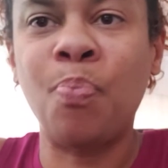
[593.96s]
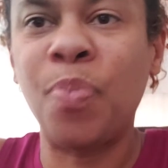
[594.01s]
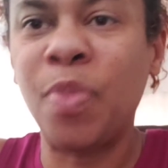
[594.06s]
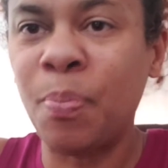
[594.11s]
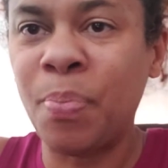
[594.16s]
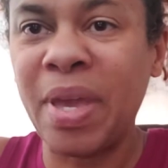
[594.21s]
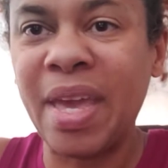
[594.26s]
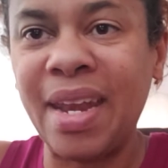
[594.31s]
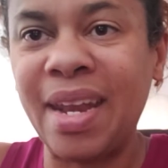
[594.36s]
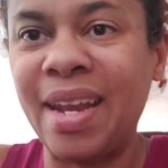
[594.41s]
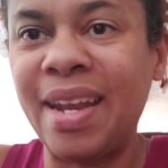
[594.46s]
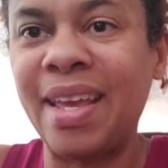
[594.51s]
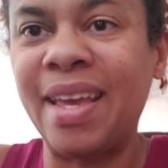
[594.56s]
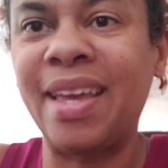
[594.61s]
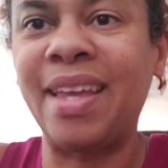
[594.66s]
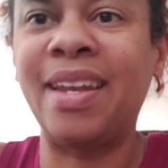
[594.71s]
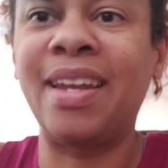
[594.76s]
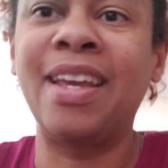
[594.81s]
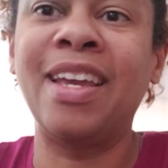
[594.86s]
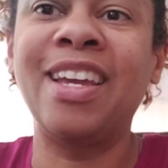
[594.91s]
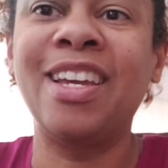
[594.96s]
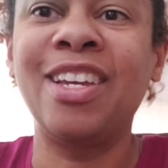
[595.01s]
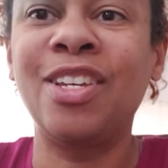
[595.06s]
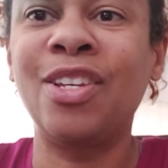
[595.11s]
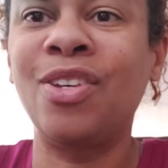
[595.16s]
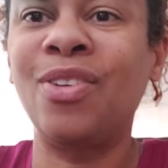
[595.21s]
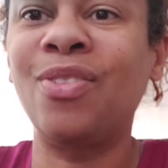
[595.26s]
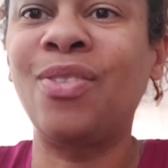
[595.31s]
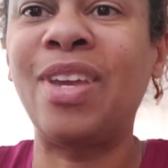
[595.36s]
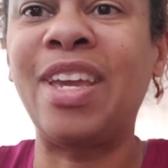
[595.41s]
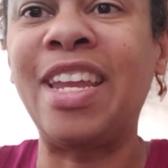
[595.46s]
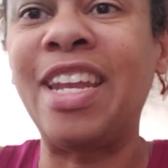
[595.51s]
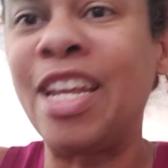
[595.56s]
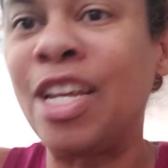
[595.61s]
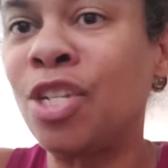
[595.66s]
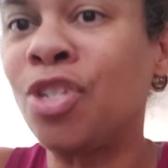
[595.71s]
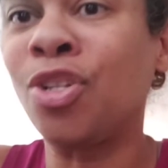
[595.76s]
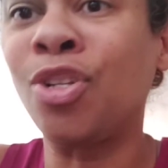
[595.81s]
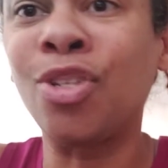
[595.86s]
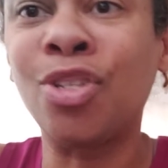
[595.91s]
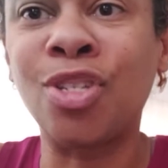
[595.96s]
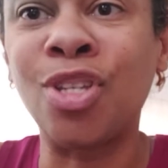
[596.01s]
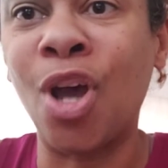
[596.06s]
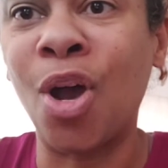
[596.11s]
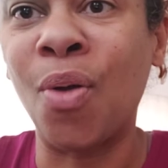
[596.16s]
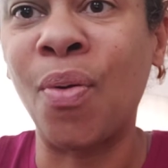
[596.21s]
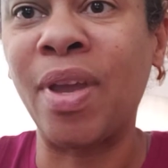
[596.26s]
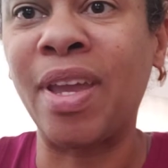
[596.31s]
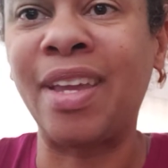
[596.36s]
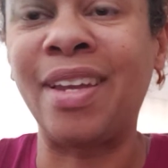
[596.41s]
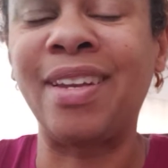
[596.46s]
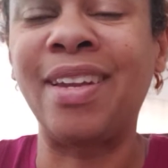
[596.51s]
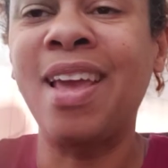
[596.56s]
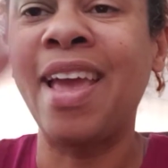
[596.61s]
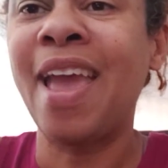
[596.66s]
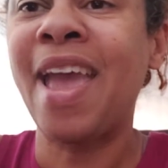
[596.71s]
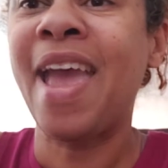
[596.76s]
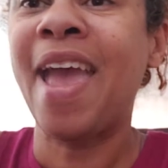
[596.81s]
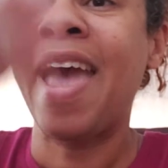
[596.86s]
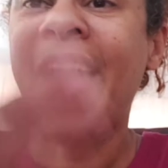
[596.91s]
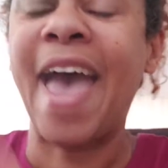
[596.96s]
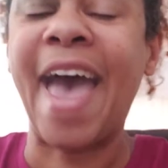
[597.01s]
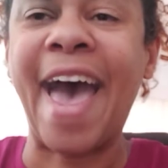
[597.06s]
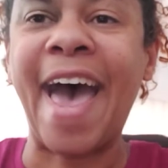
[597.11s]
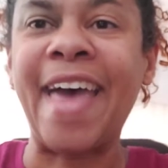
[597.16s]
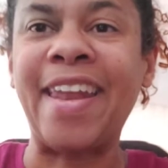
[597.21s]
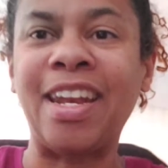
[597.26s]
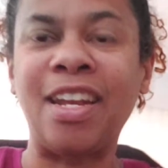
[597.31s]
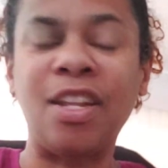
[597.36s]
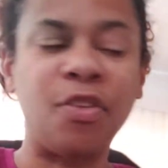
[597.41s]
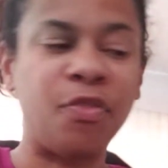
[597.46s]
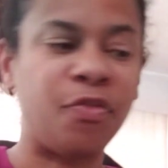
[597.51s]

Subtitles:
pinning it, initial sewing, adding the